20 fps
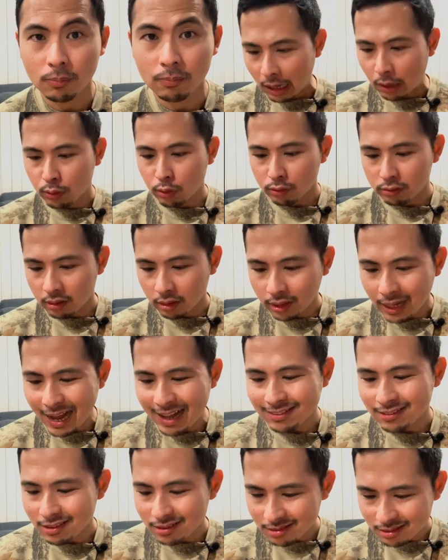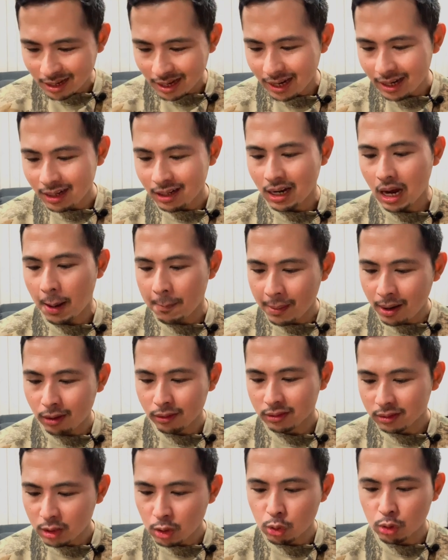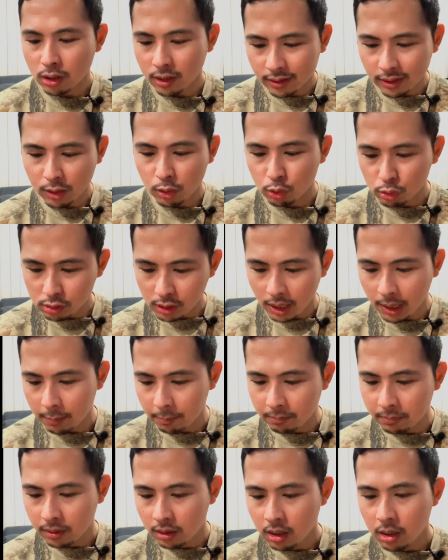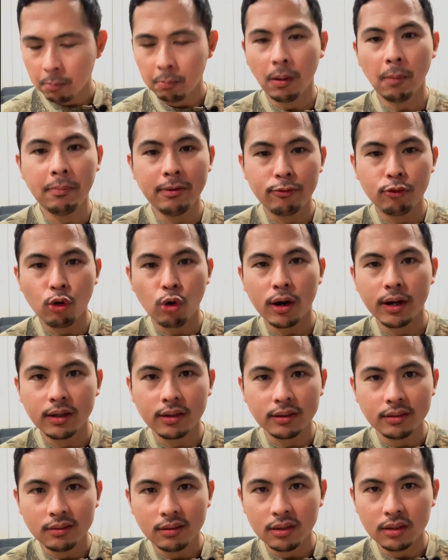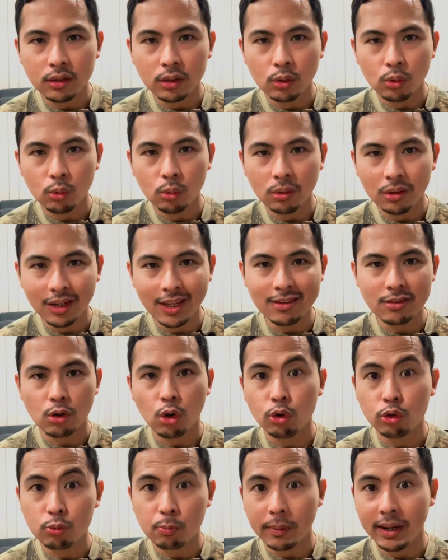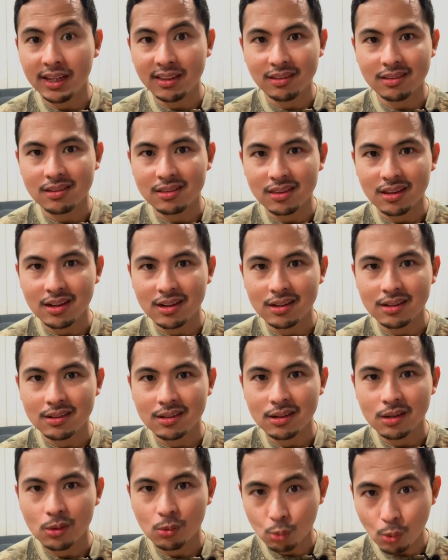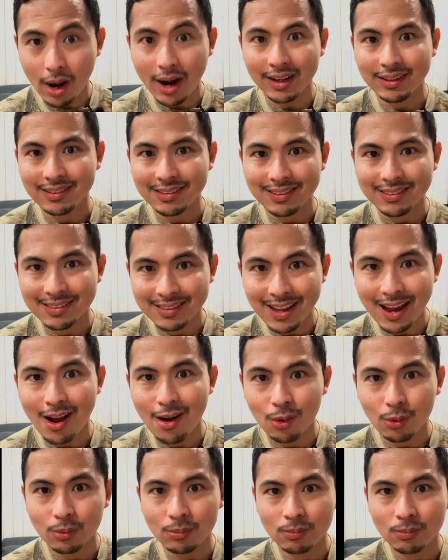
Now, there's a lot to say about Nishane Shem, but before I continue, let's go spray this thing right now.